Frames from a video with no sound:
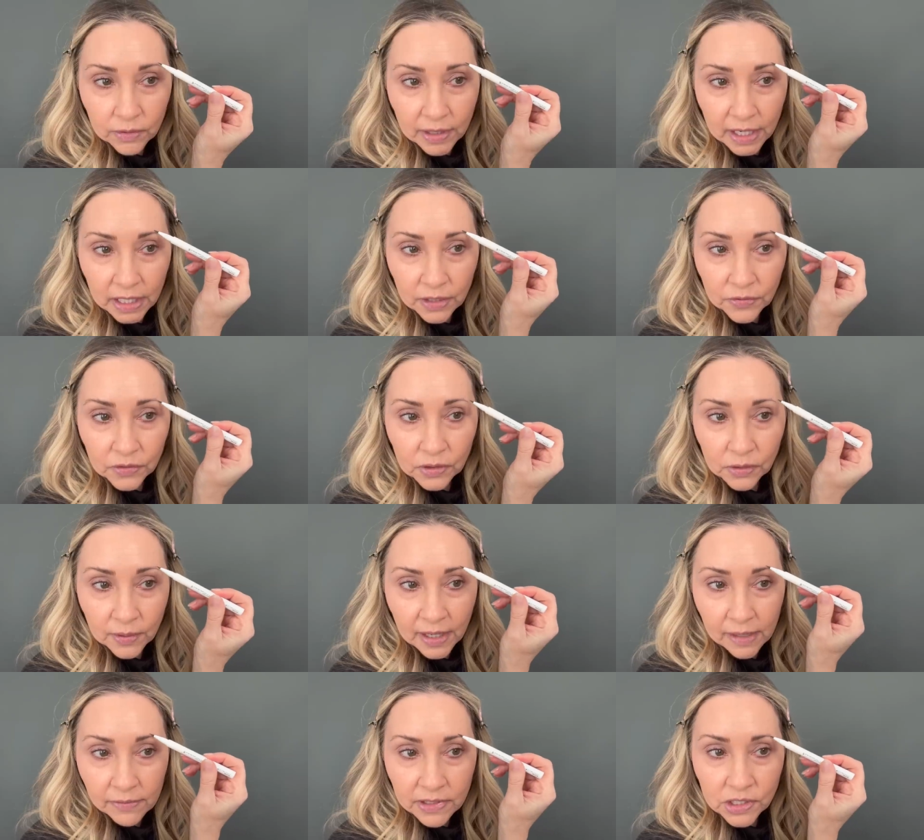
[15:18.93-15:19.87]
And if you
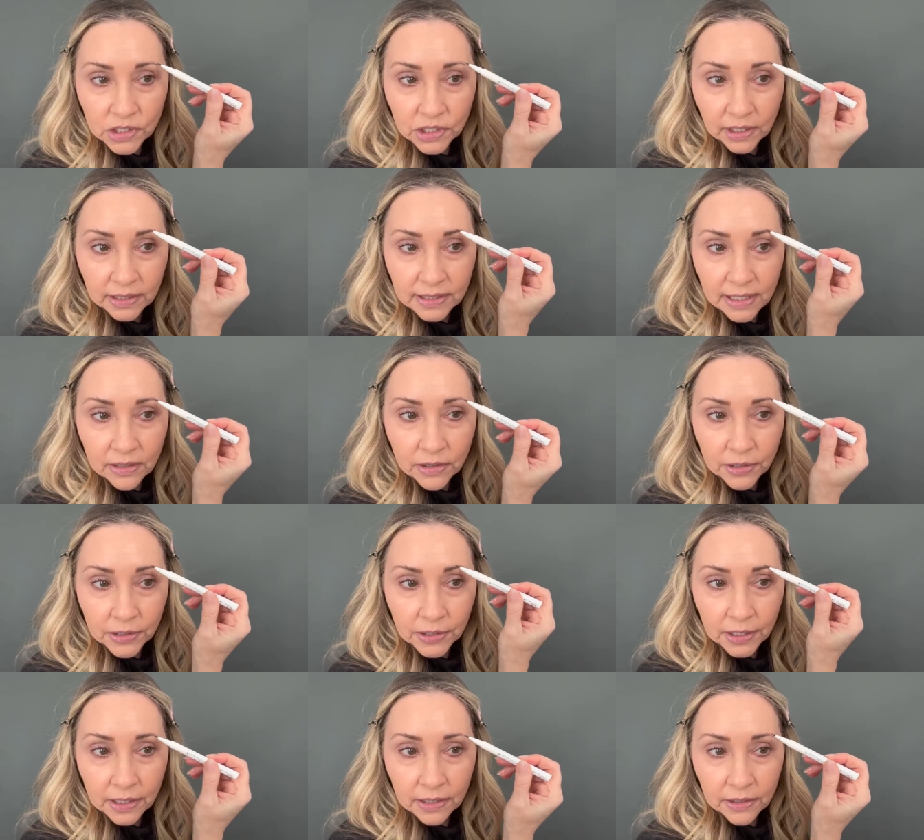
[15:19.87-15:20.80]
haven't checked out
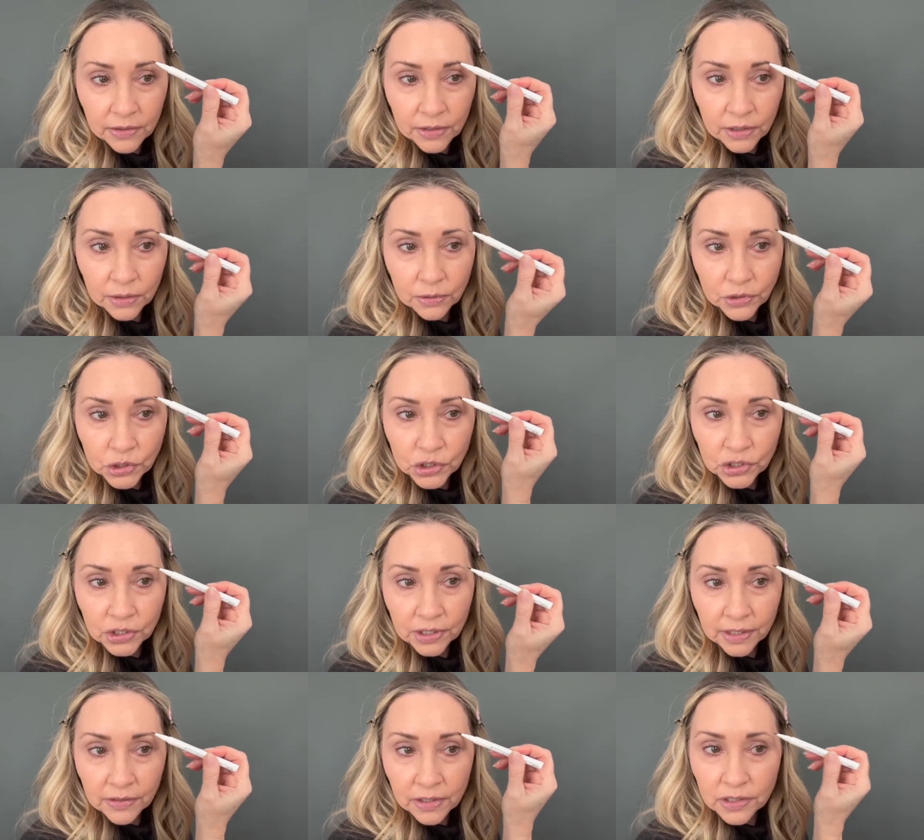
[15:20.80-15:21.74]
Credo, you
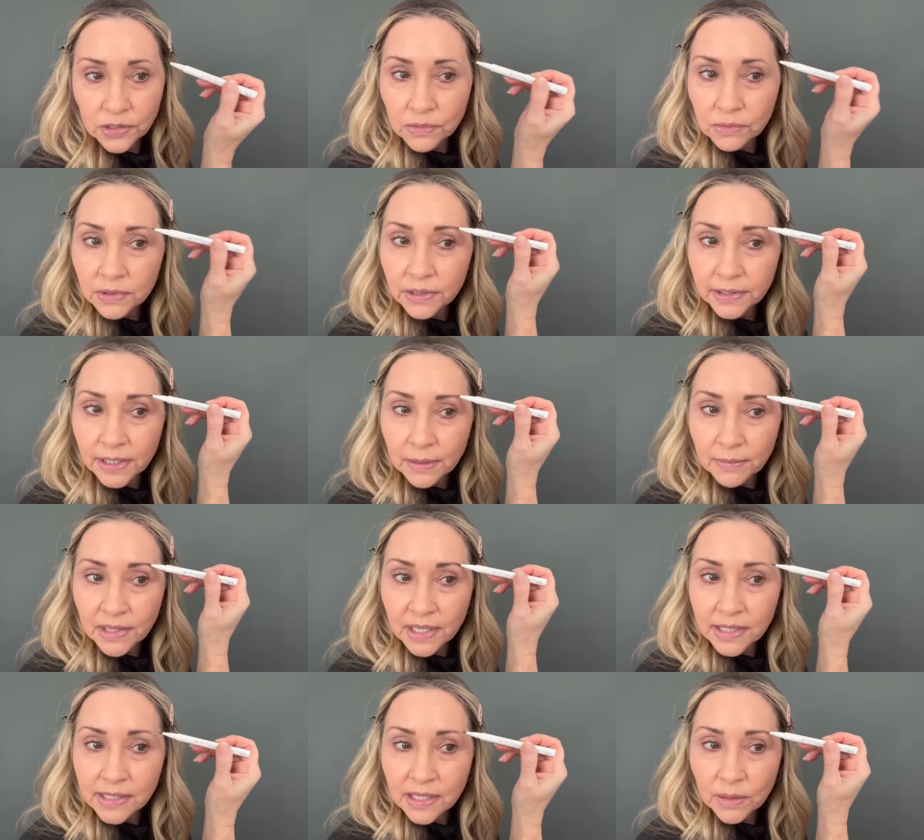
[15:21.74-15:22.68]
should. There's really
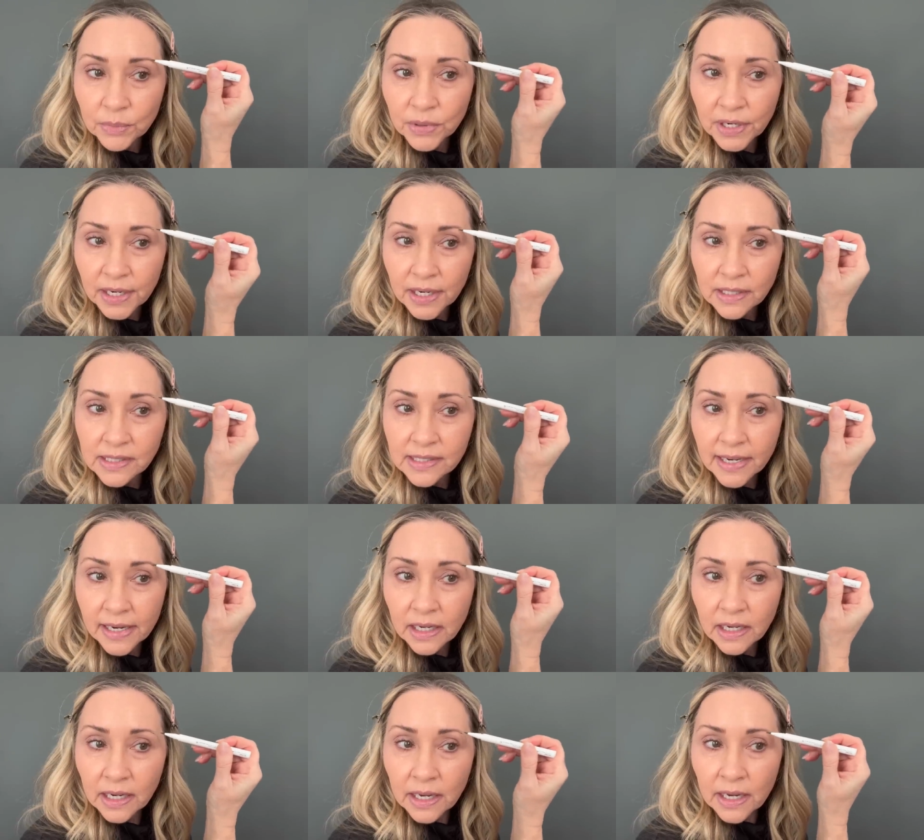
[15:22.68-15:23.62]
amazing brands like